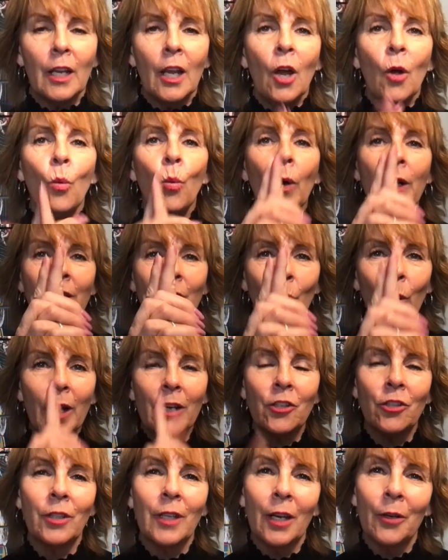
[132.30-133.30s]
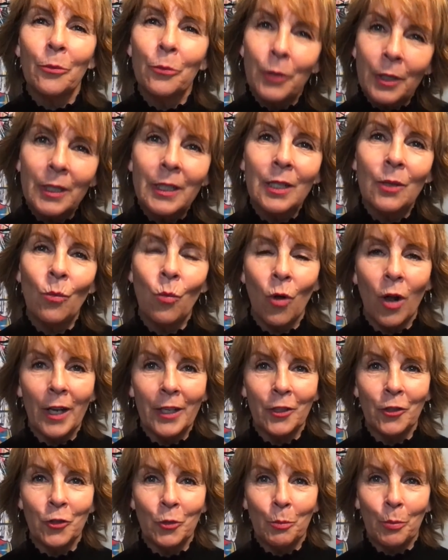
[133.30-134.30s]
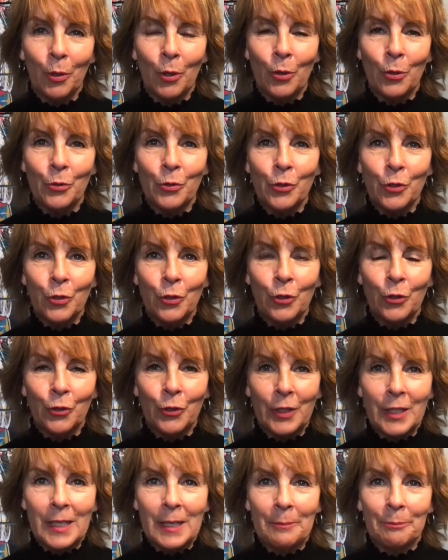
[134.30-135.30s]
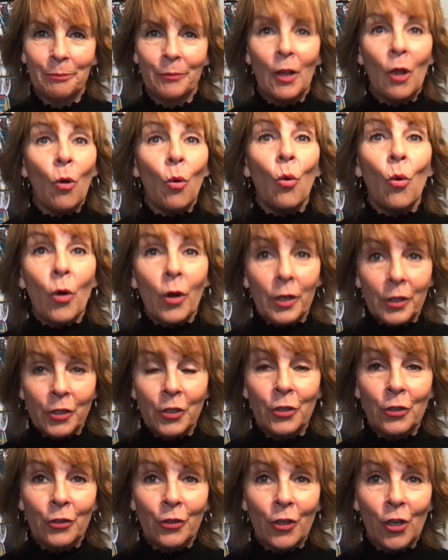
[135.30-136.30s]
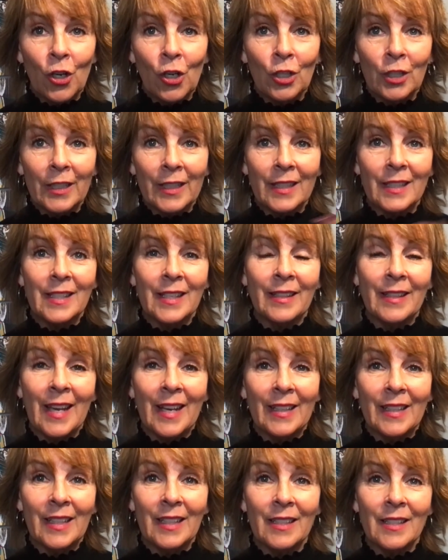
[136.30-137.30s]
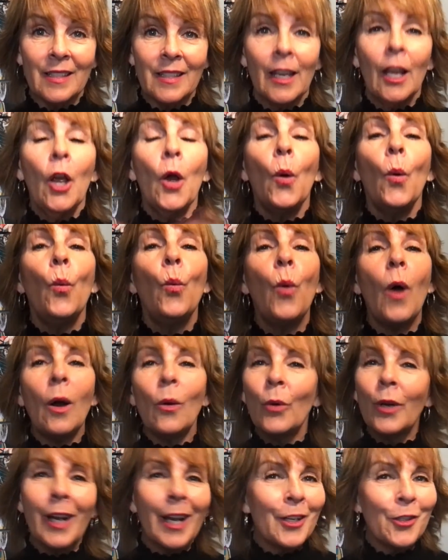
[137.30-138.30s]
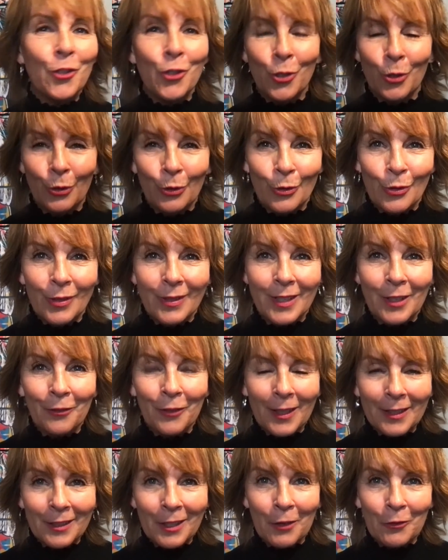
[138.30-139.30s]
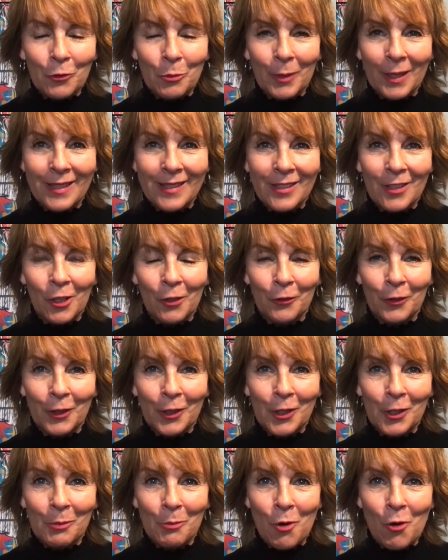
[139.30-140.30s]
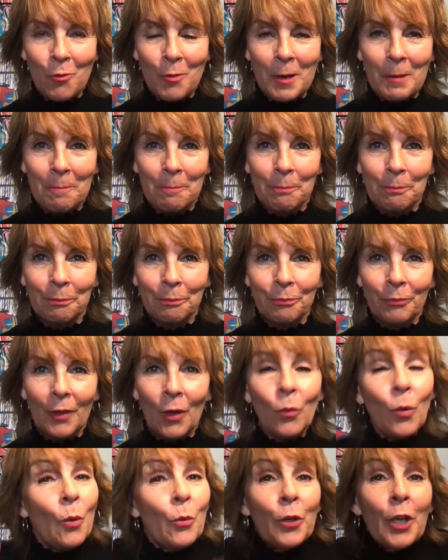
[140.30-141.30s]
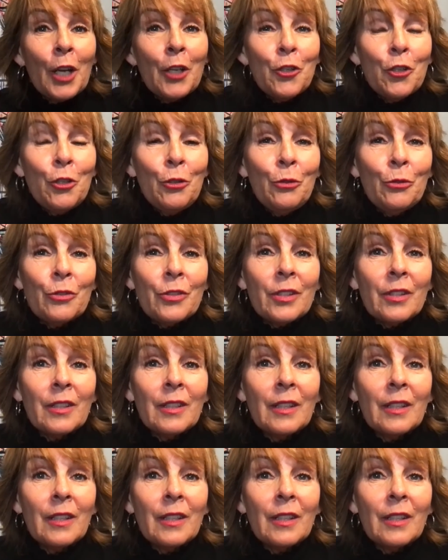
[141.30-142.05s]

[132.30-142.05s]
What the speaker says: One question I really want you to pose to your team or to your colleagues, and that is, what would I choose if I loved myself in this moment? What would I choose?